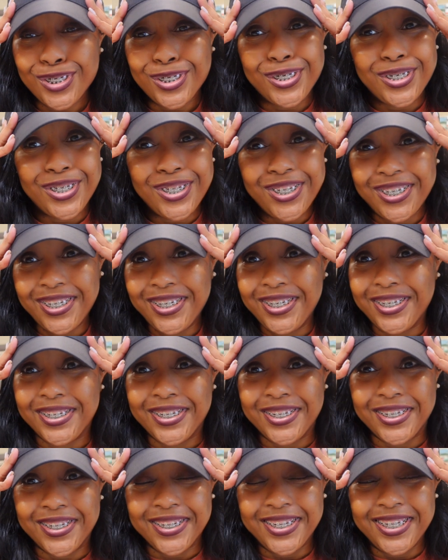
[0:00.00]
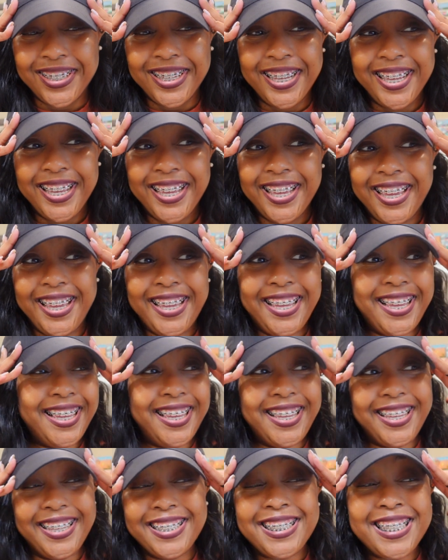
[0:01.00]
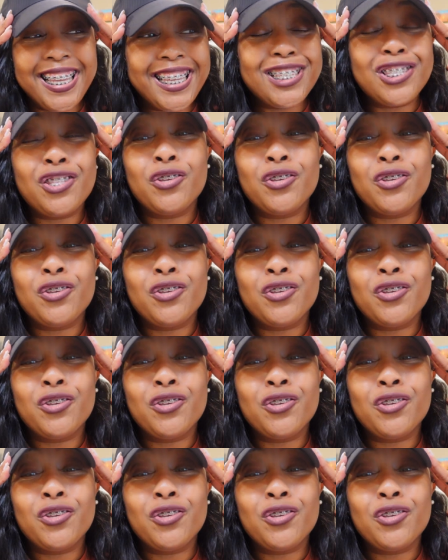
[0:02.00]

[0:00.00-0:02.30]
girl, it's